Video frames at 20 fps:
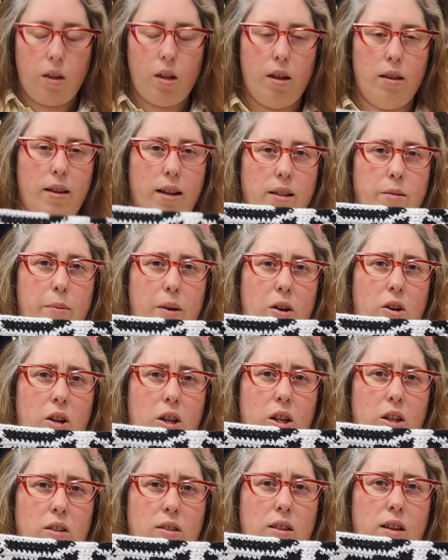That's my only
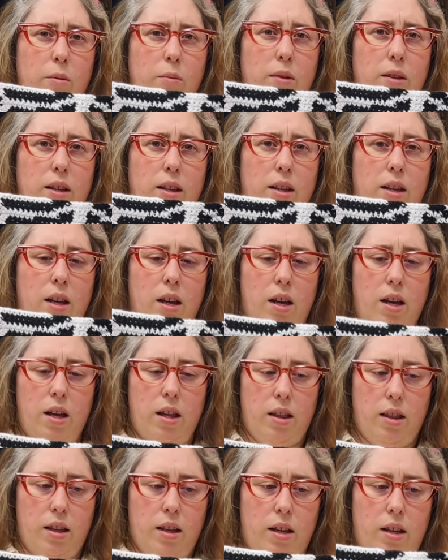concern with it,
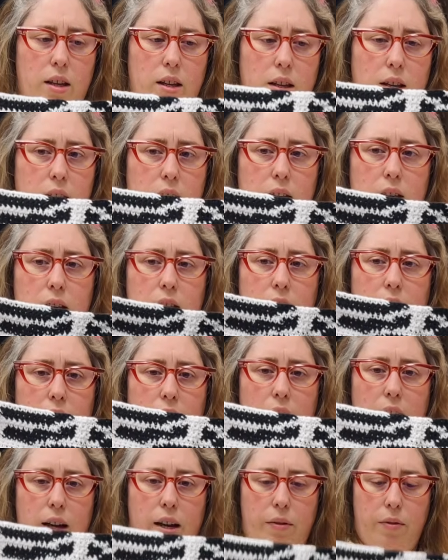but
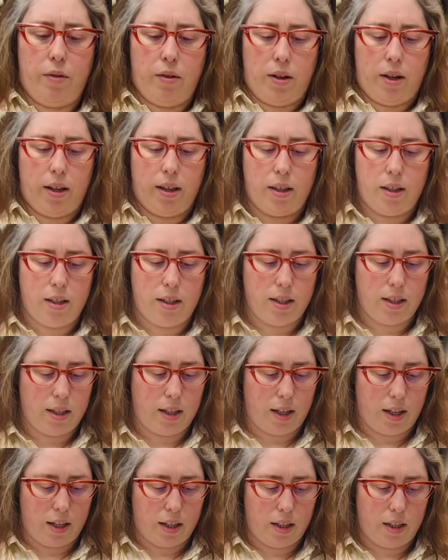I feel like the
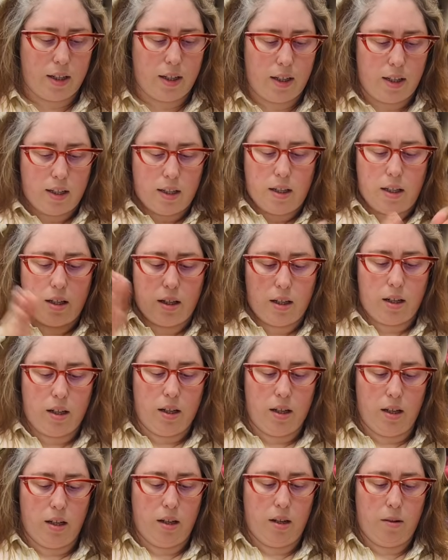design needs to
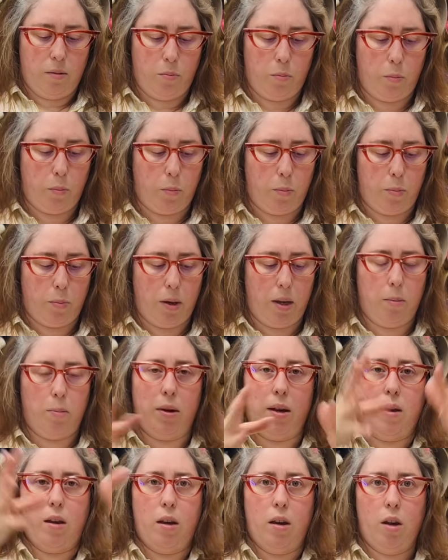be a bit